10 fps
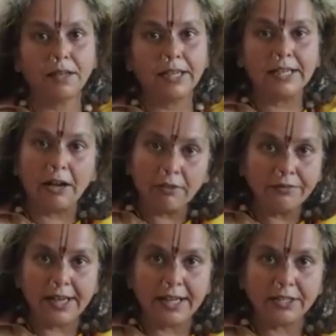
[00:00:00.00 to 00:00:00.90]
in our
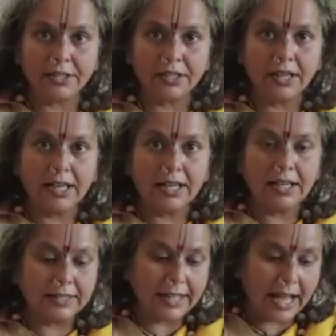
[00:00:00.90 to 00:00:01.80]
village,
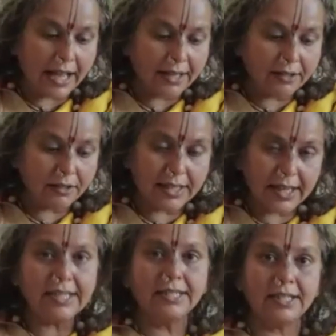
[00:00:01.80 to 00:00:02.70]
that
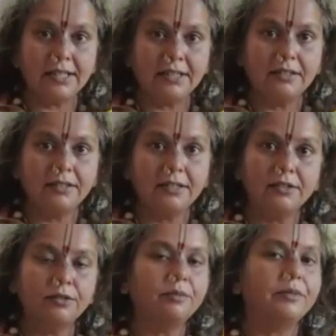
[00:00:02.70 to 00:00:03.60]
deity
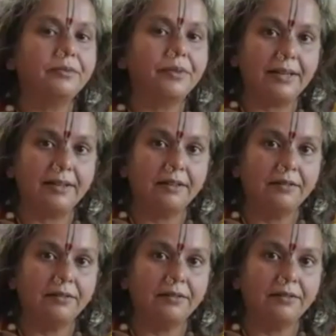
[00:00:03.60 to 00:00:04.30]
needs to be fed.